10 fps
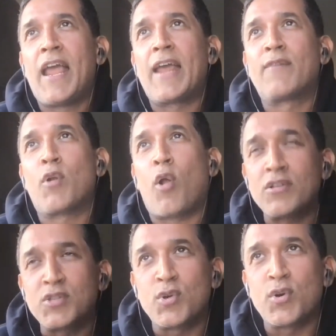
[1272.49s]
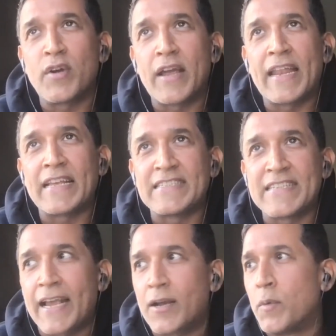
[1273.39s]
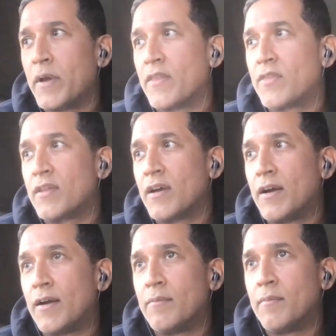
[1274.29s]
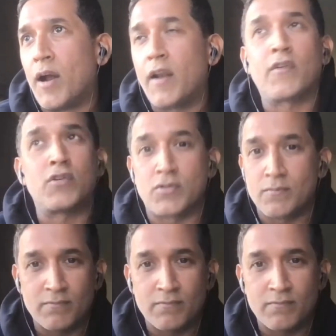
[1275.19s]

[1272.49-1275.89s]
and were also an exec with another